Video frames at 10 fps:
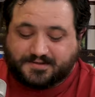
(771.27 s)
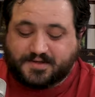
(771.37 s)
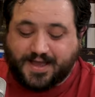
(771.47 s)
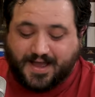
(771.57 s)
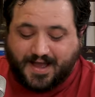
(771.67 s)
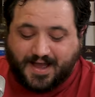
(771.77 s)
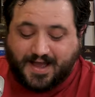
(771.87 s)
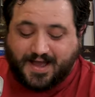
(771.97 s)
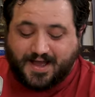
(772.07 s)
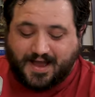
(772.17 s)
So yeah,
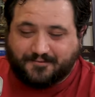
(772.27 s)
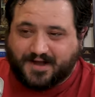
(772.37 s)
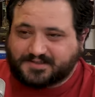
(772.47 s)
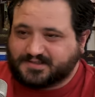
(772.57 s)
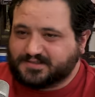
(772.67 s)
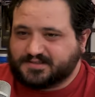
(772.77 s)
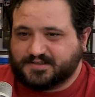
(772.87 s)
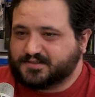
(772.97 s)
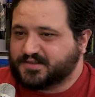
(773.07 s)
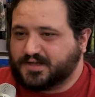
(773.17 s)
uh, I watched this
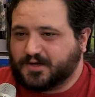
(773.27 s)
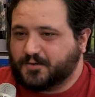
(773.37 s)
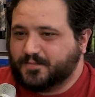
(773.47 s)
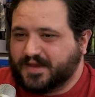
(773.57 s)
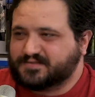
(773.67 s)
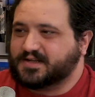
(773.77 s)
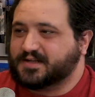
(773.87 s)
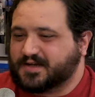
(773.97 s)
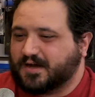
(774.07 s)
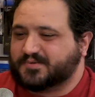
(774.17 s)
years ago. I've seen
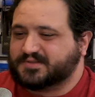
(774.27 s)
it a couple